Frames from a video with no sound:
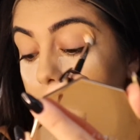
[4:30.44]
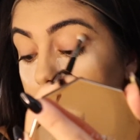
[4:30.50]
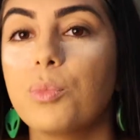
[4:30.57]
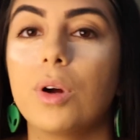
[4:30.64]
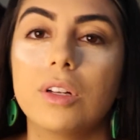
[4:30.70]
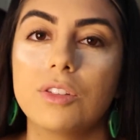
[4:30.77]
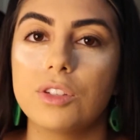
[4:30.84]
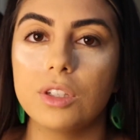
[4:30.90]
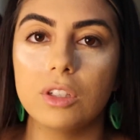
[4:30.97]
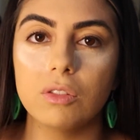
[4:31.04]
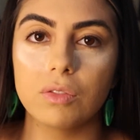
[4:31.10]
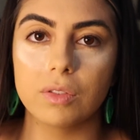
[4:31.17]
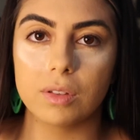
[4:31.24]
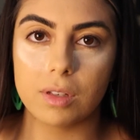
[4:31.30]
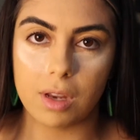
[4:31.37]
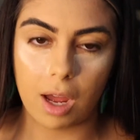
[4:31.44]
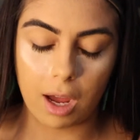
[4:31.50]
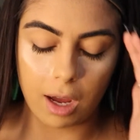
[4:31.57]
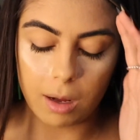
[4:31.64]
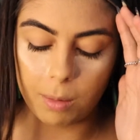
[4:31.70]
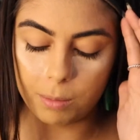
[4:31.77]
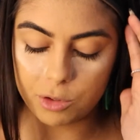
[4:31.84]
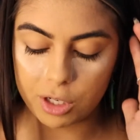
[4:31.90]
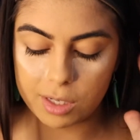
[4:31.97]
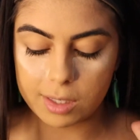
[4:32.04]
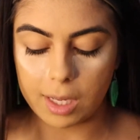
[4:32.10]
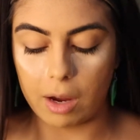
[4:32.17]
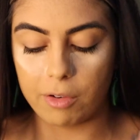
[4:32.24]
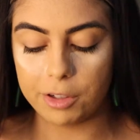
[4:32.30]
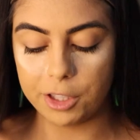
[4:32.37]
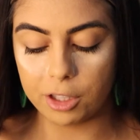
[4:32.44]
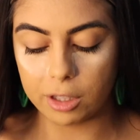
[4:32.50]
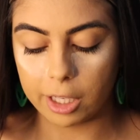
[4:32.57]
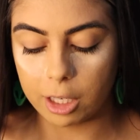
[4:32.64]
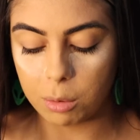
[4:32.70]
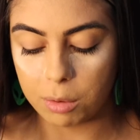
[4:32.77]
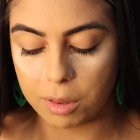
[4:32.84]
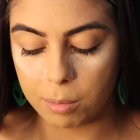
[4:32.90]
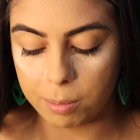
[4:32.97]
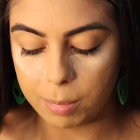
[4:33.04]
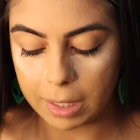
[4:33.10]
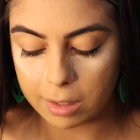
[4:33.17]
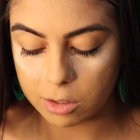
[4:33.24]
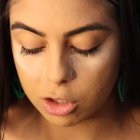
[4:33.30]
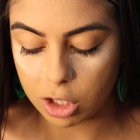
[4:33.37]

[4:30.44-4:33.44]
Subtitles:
Once you've just covered your lid with a base